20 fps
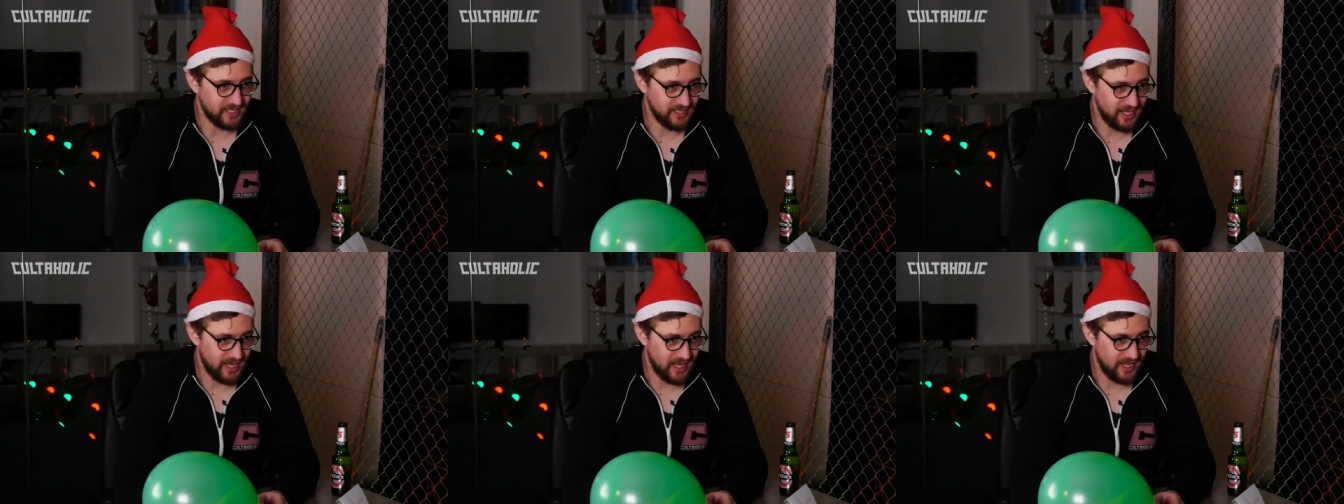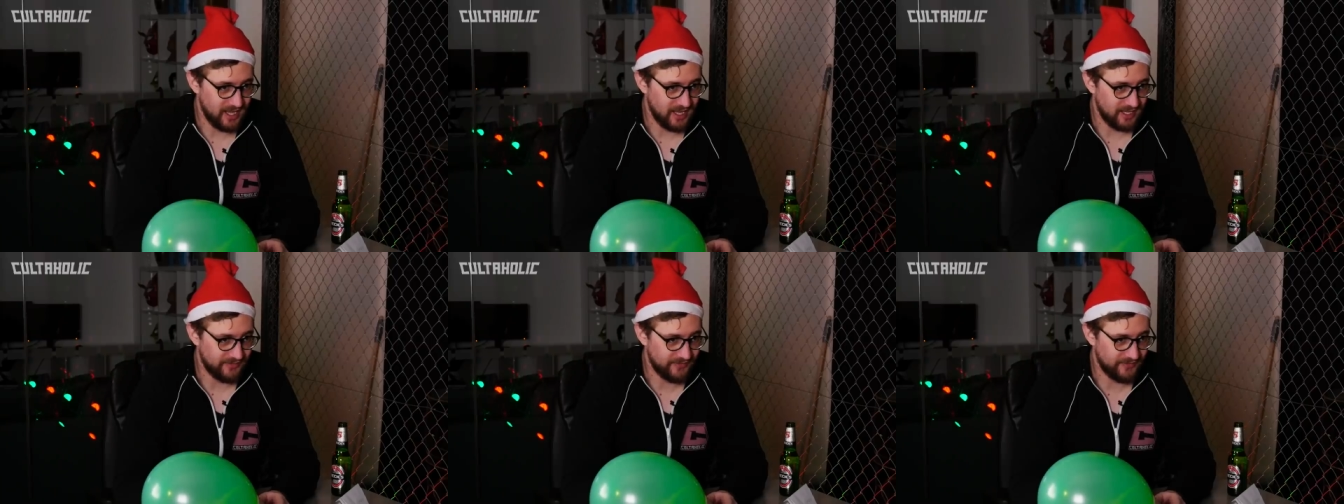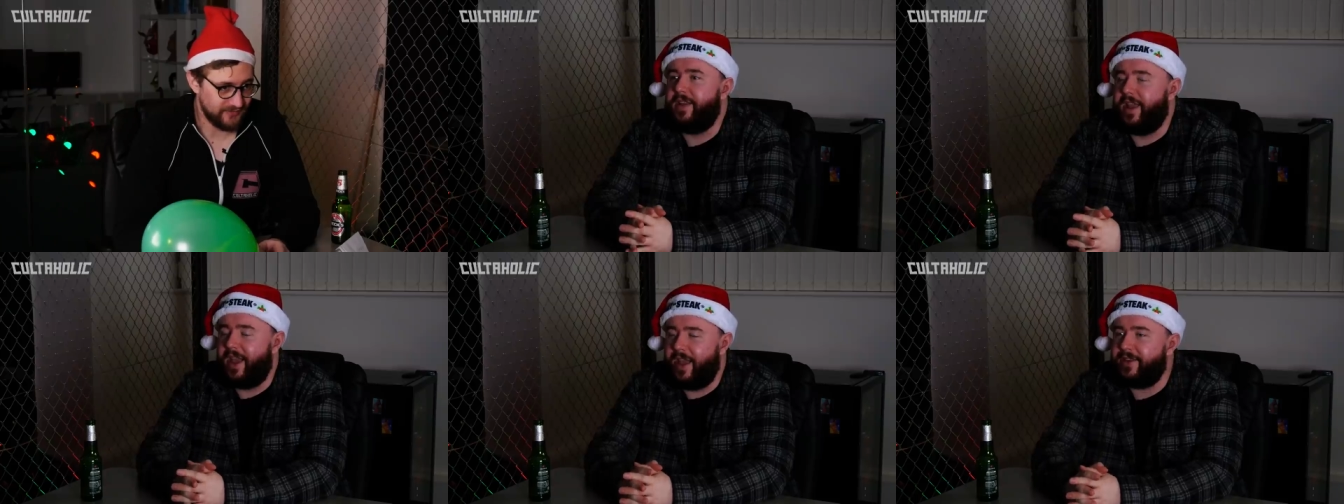
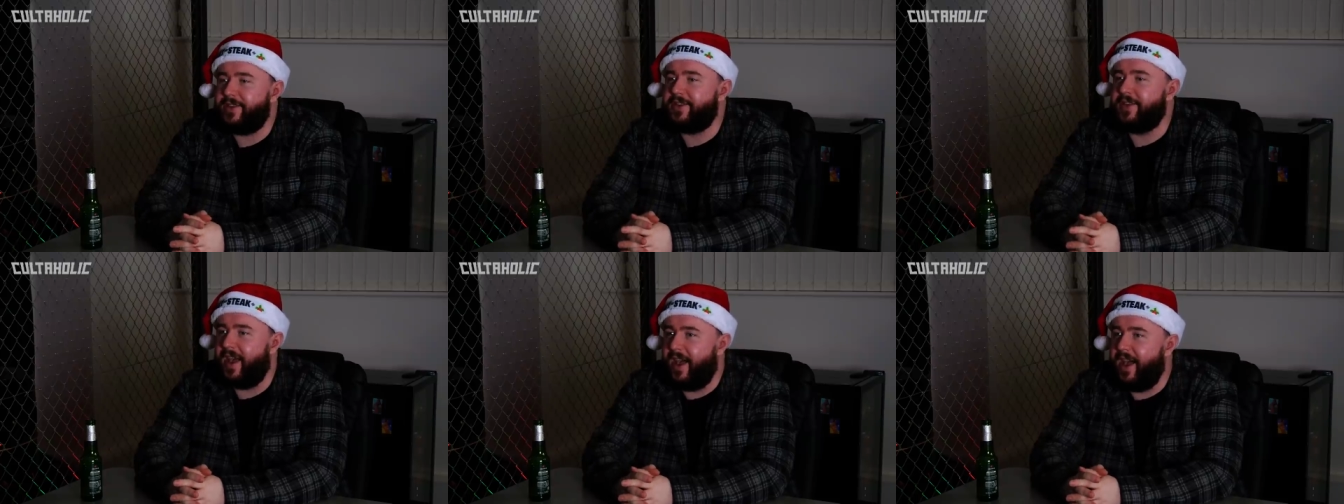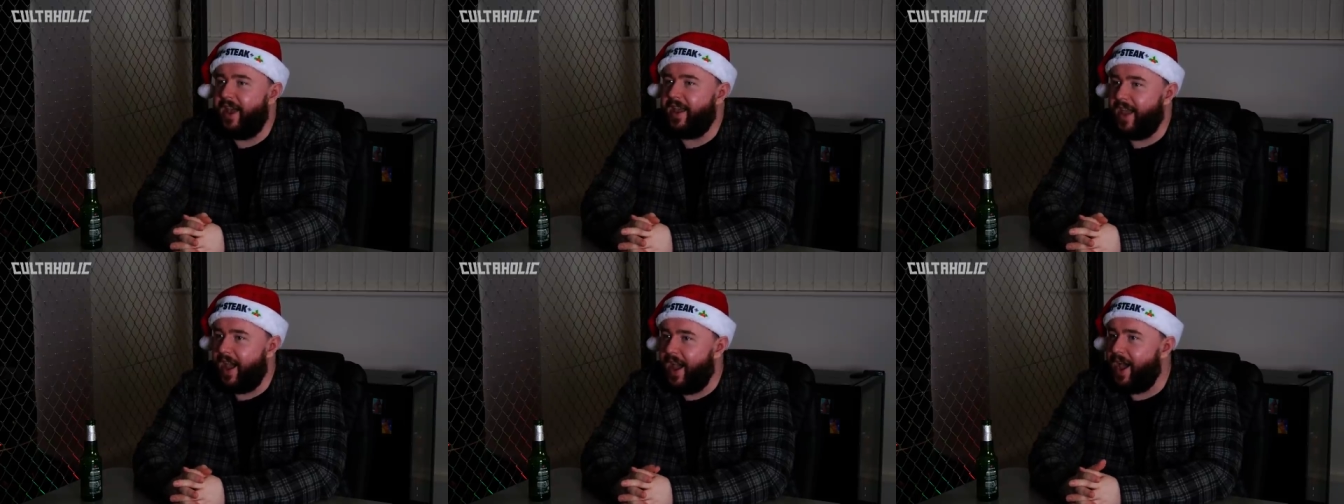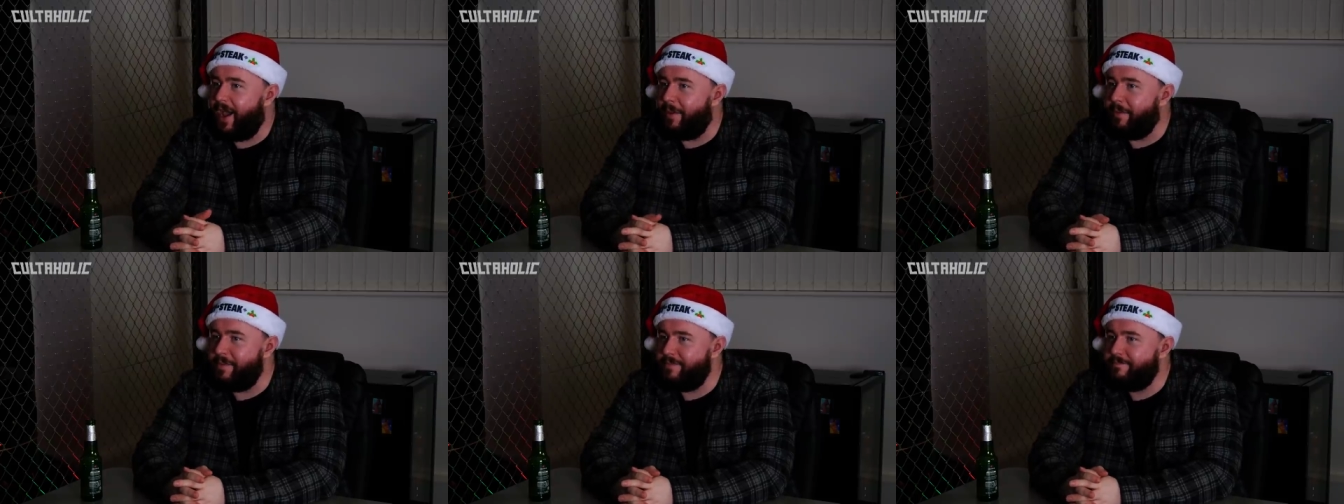laugh? Yes, I
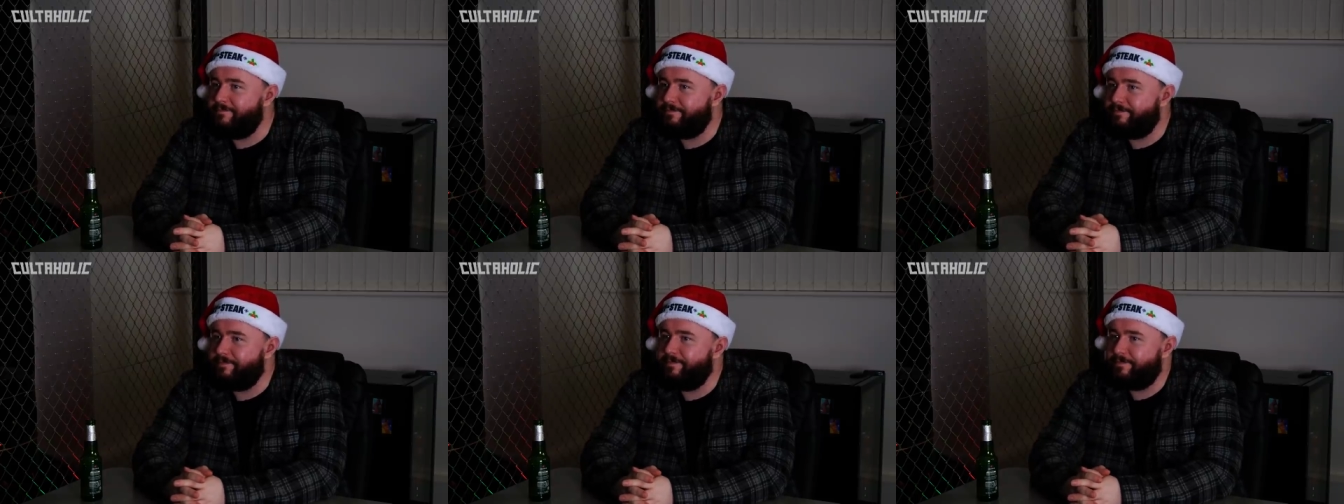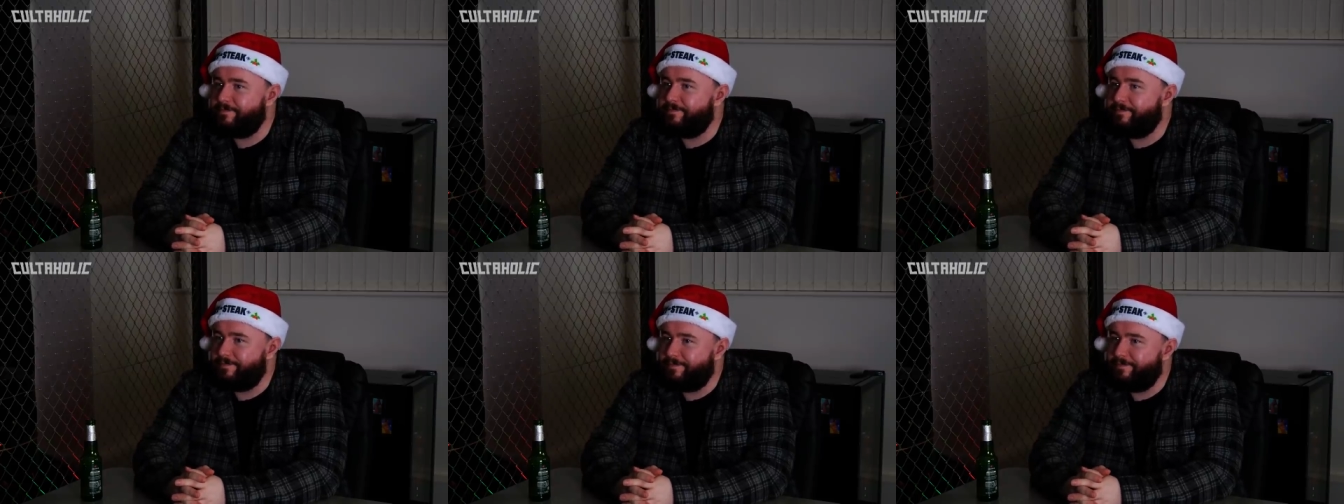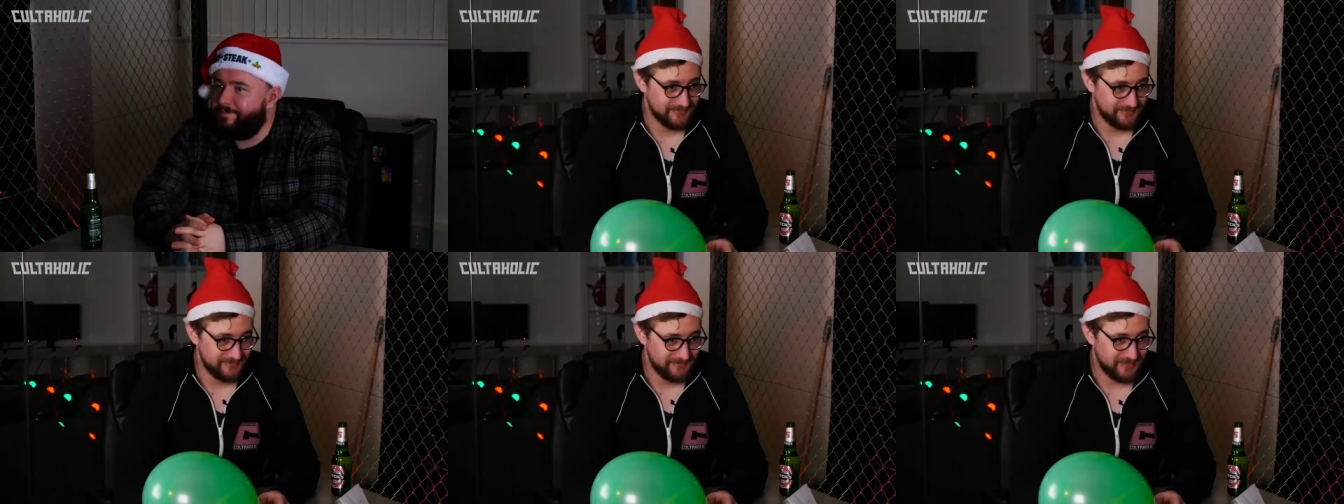am.
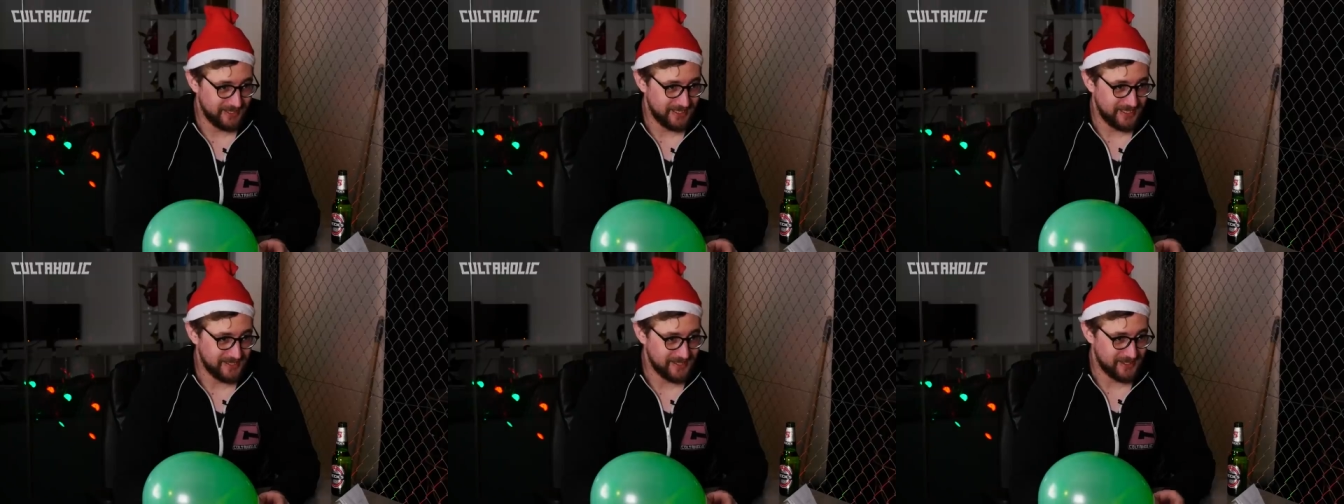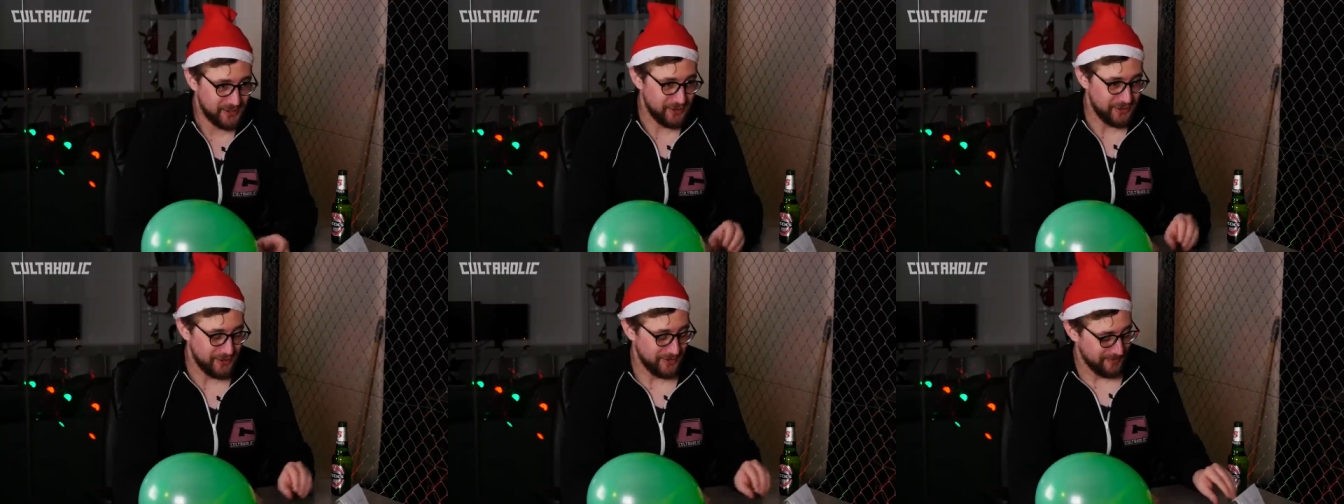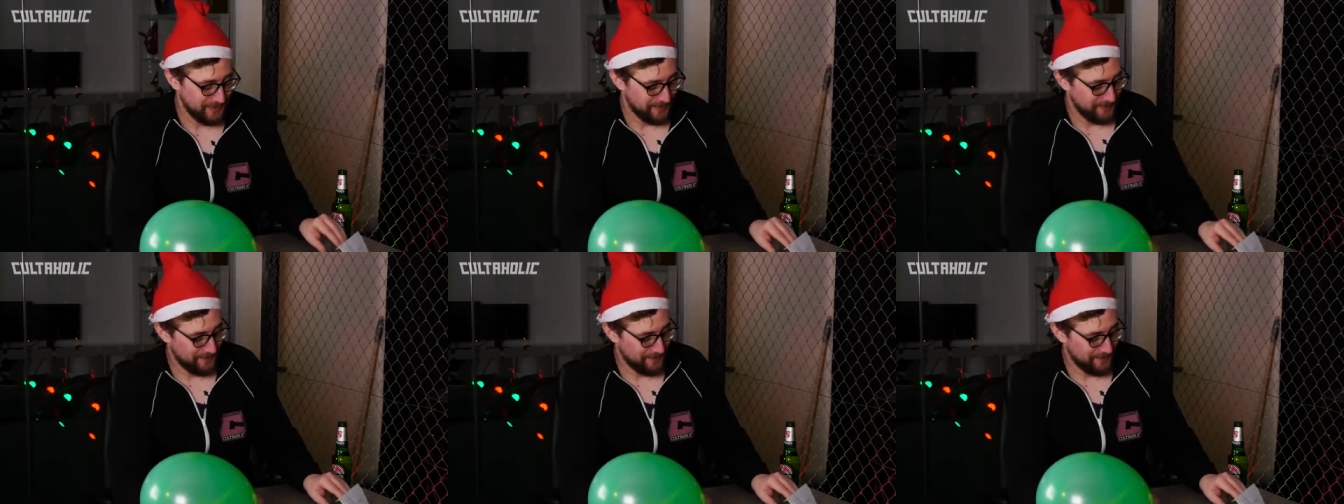Please do.